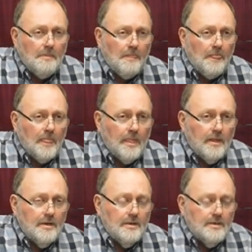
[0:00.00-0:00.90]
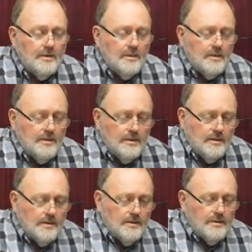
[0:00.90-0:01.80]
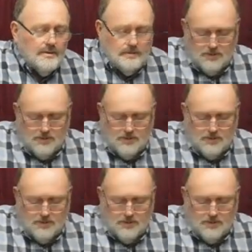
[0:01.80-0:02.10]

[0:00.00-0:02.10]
Nobody speaks.